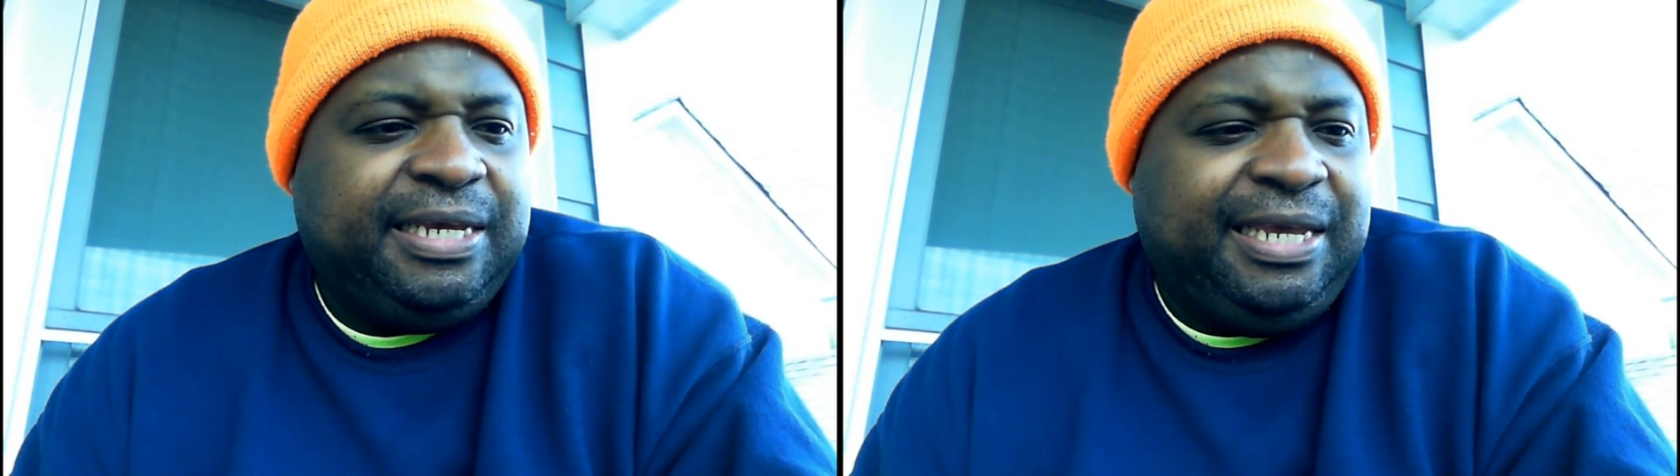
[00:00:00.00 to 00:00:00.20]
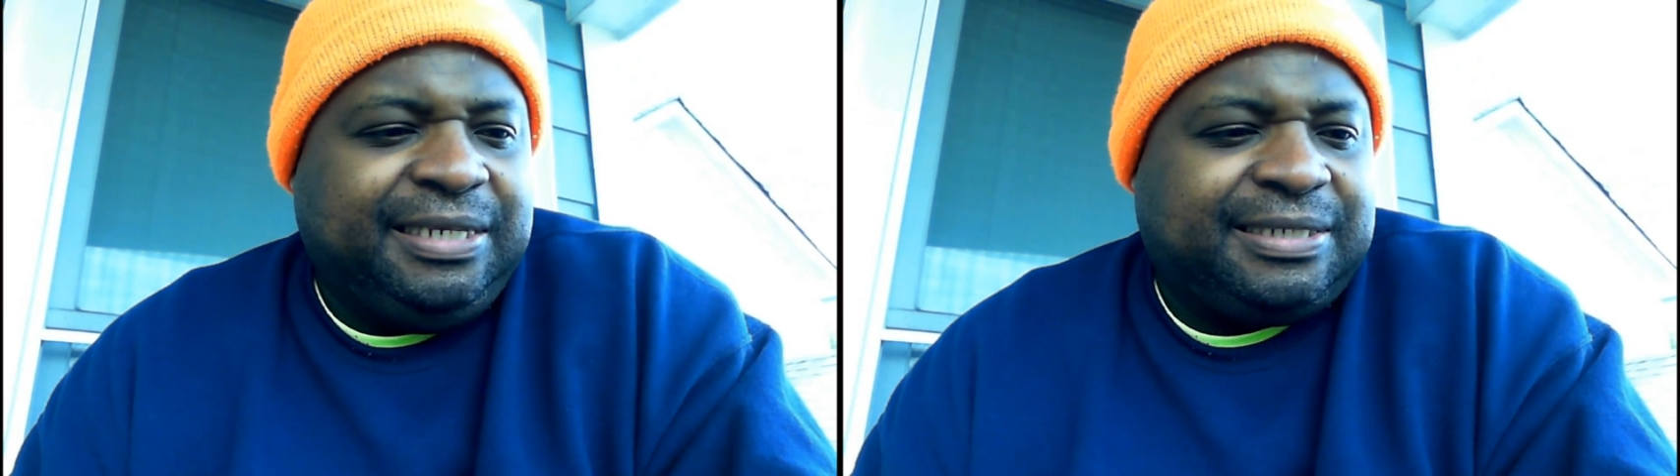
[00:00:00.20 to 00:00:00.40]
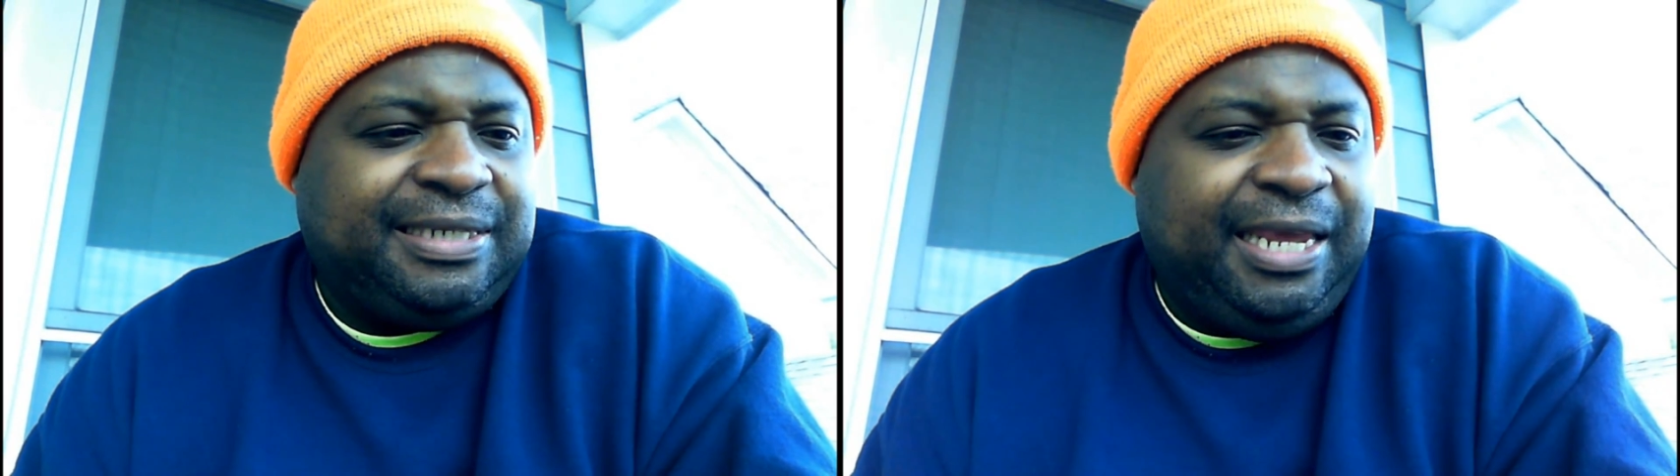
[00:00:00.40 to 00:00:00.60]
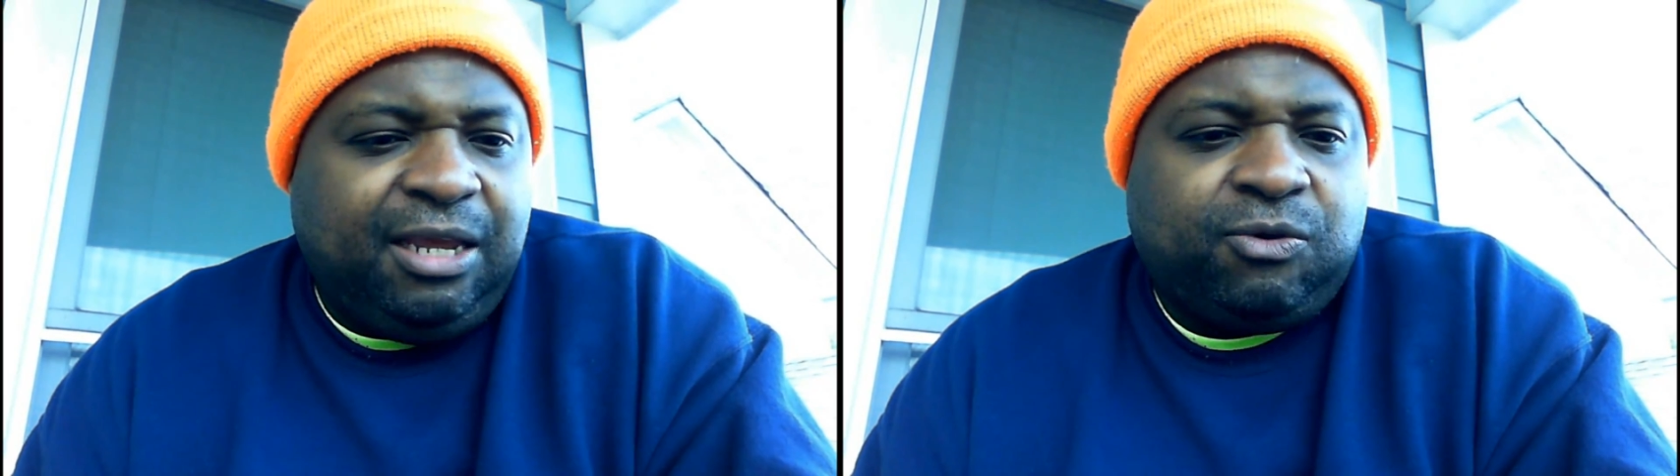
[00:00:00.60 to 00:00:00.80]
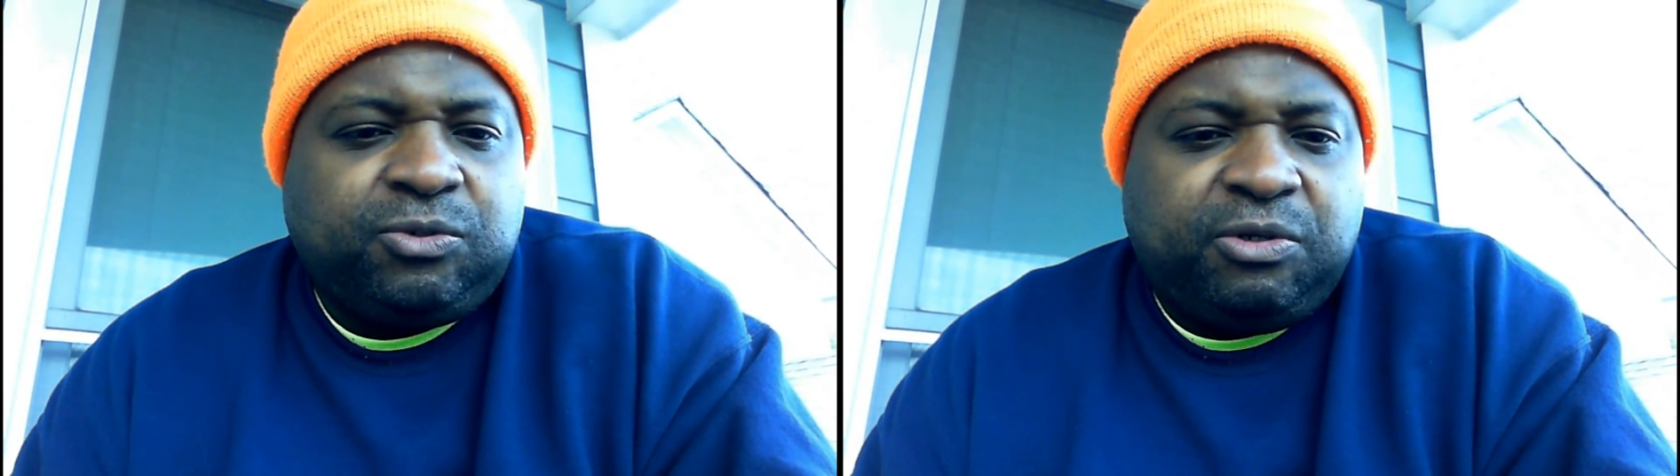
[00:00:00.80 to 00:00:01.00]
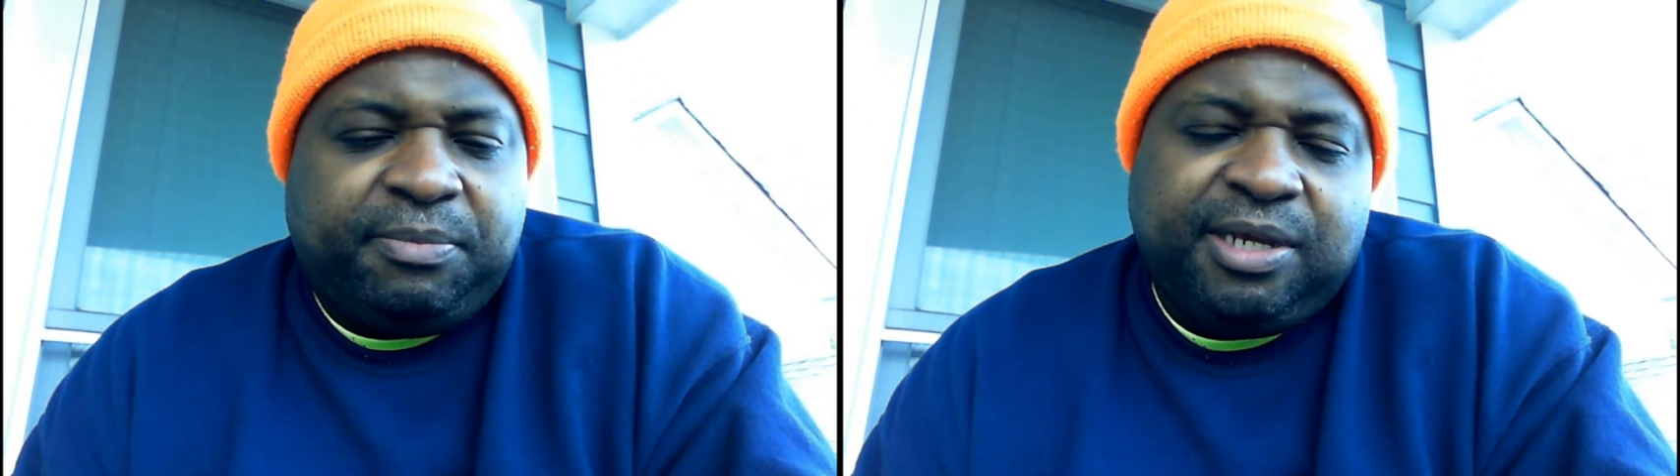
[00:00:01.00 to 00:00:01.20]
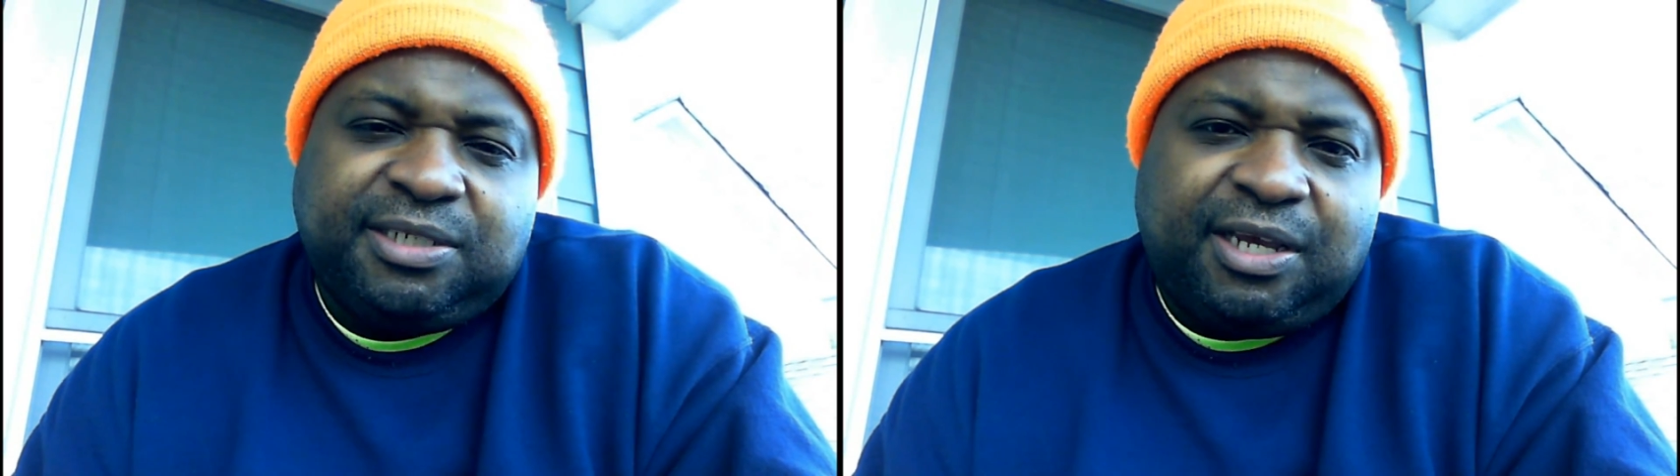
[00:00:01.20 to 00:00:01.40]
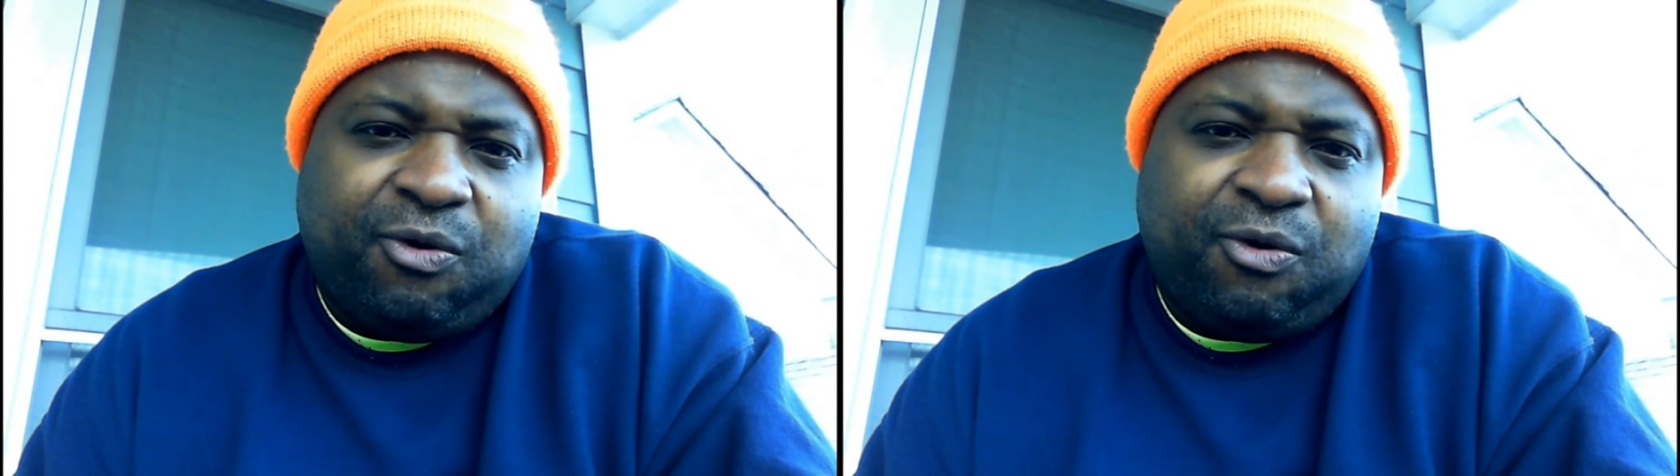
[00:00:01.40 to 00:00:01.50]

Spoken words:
is equal to me, it's